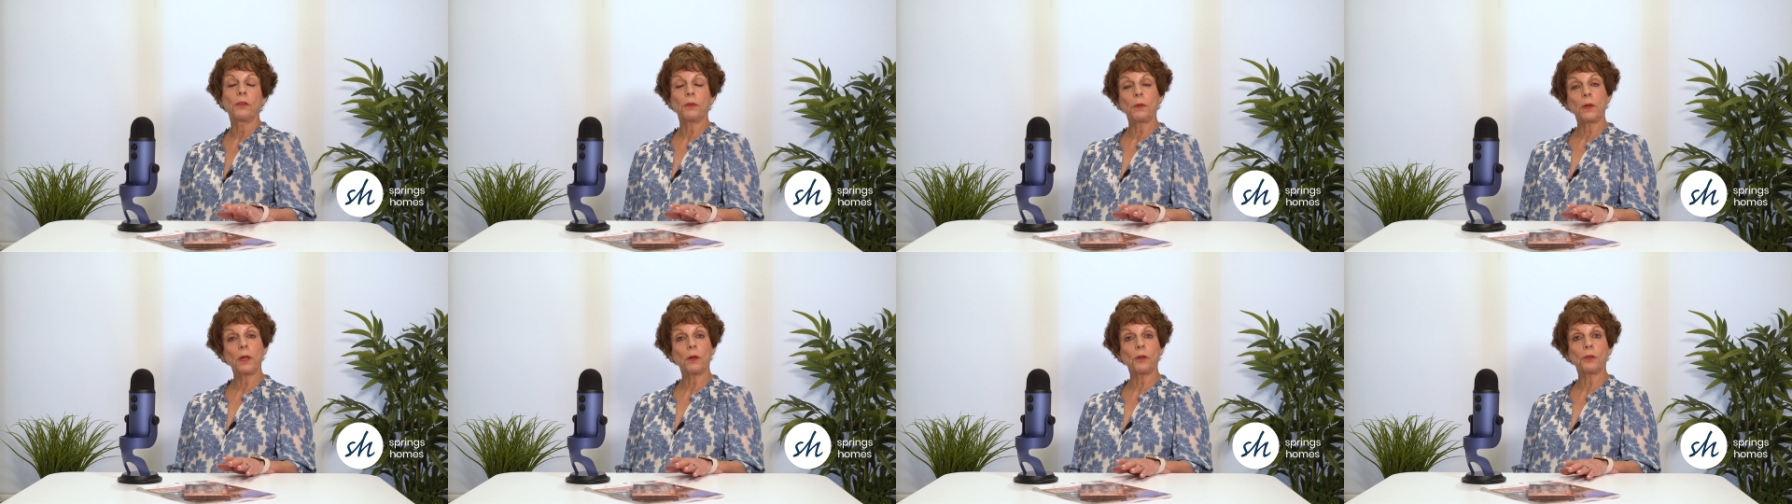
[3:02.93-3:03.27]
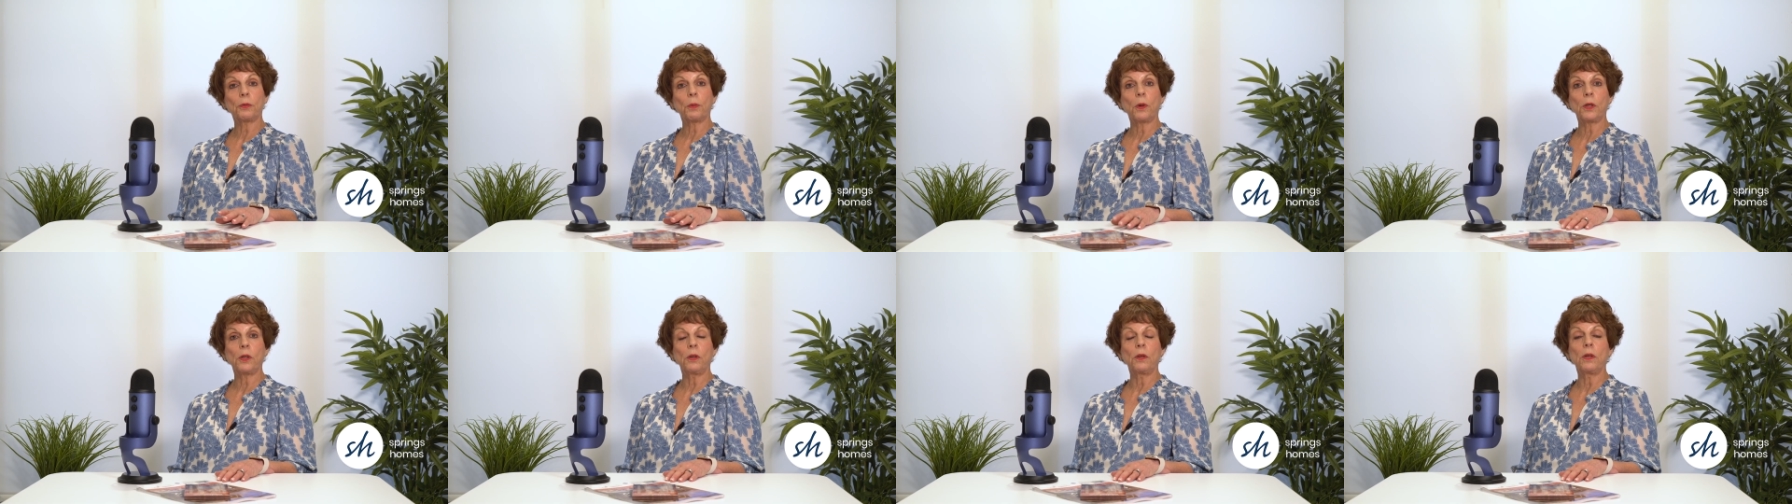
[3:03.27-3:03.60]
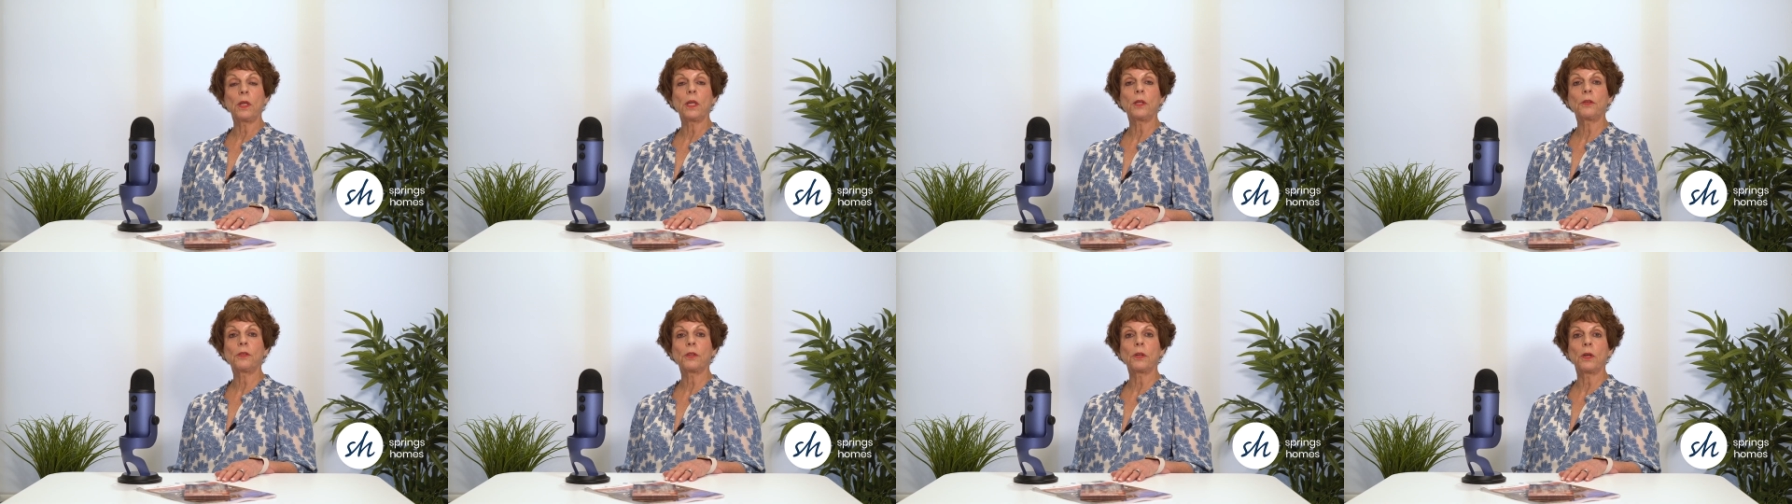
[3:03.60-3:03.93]
So here's what you
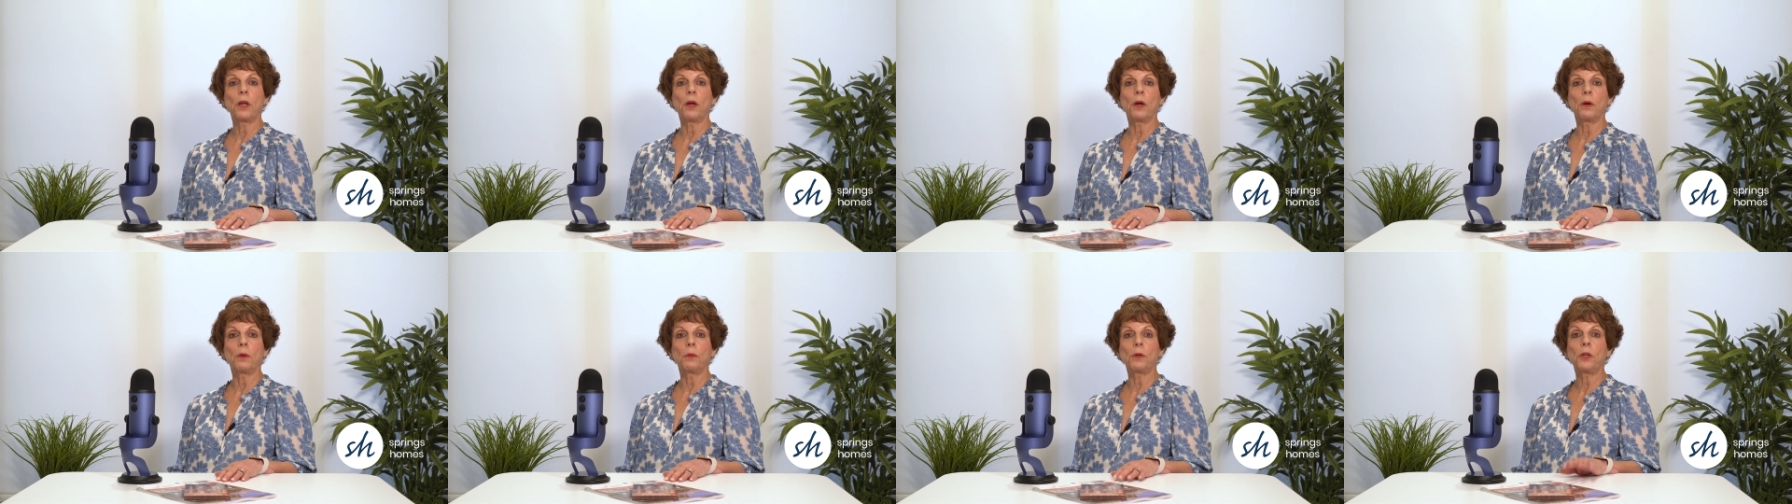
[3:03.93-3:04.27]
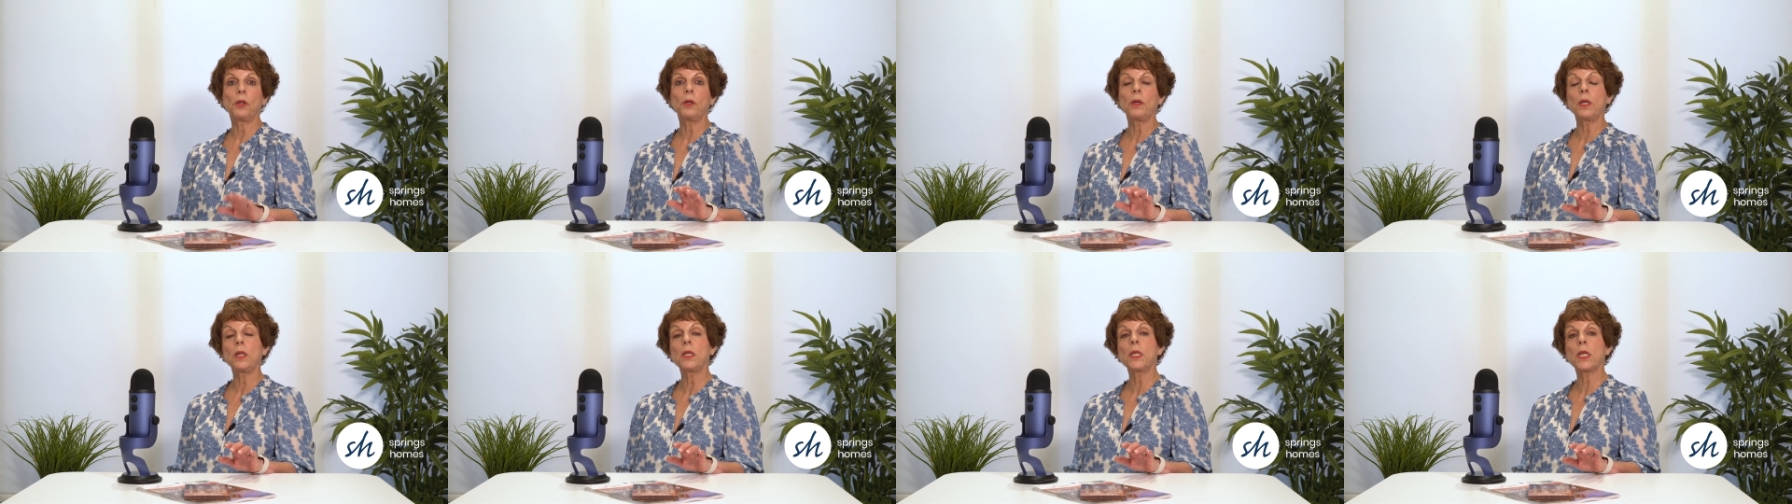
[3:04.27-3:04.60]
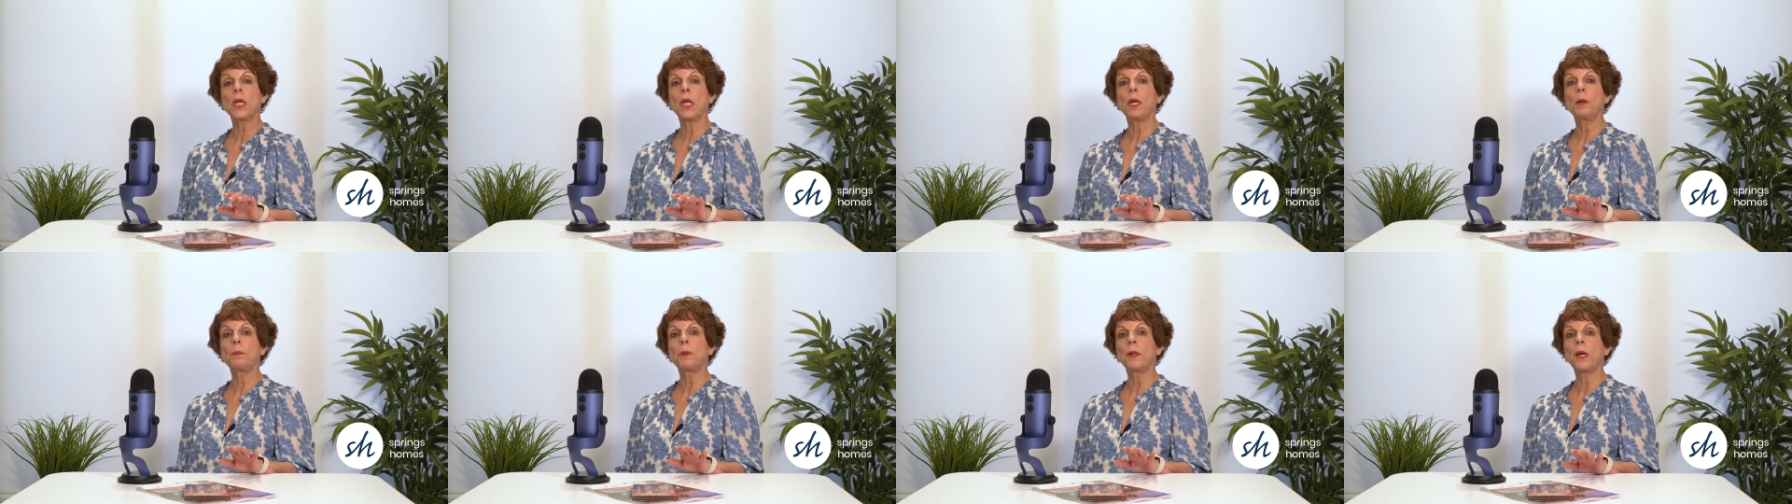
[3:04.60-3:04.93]
need to know. You need
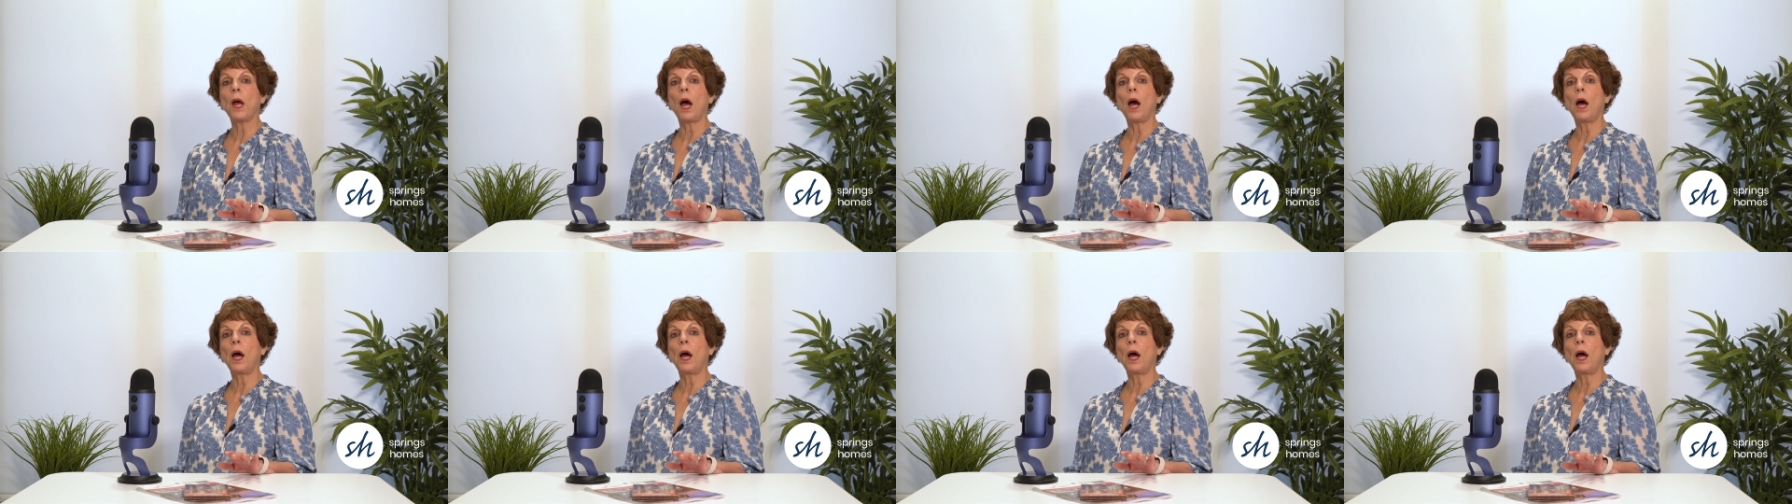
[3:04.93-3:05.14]
to keep an